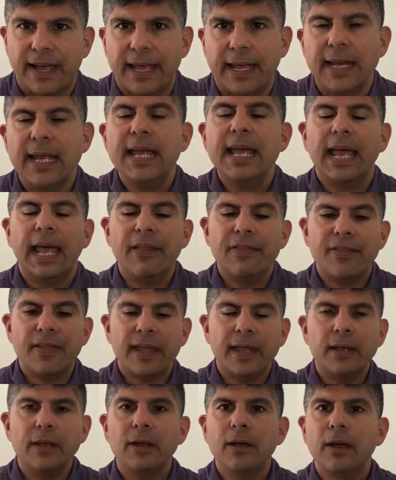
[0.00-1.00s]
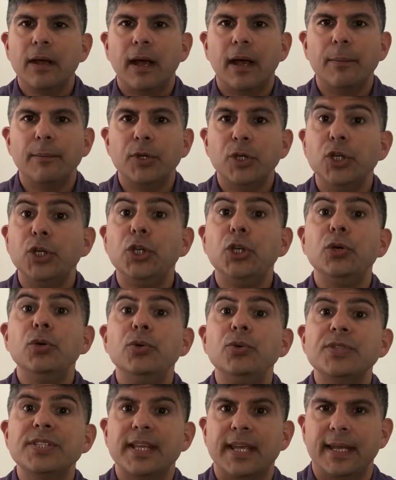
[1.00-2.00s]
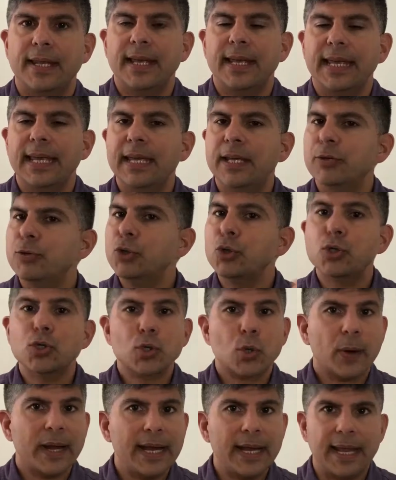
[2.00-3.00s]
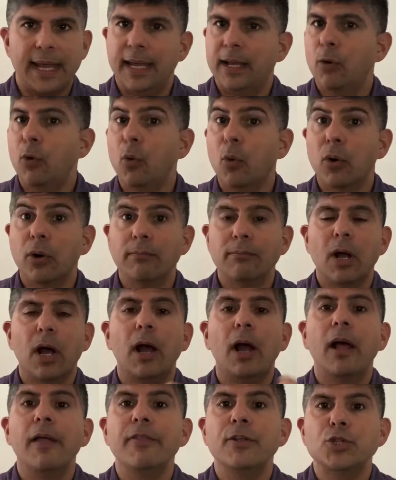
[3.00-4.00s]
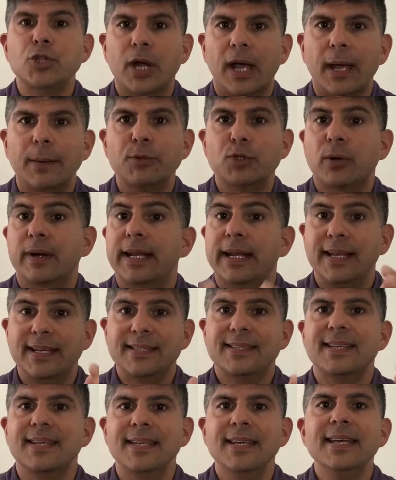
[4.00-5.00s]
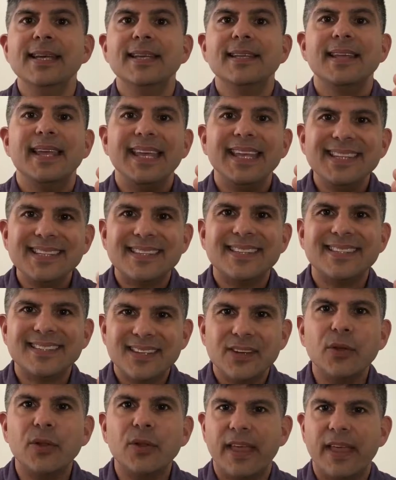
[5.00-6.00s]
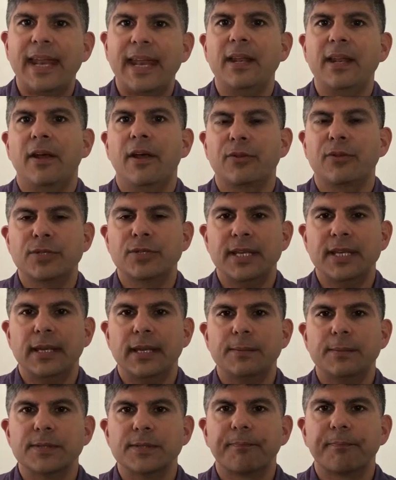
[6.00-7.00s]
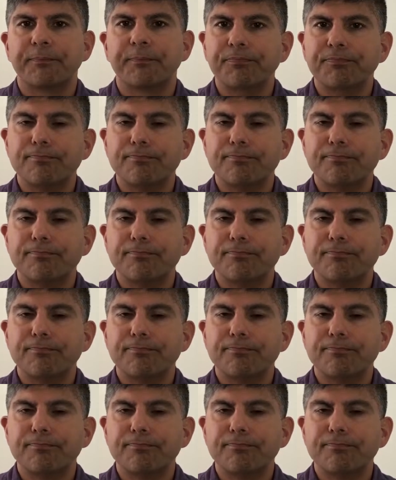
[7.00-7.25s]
it, and then use it in training or on-the-job trainings to instill that in other teams.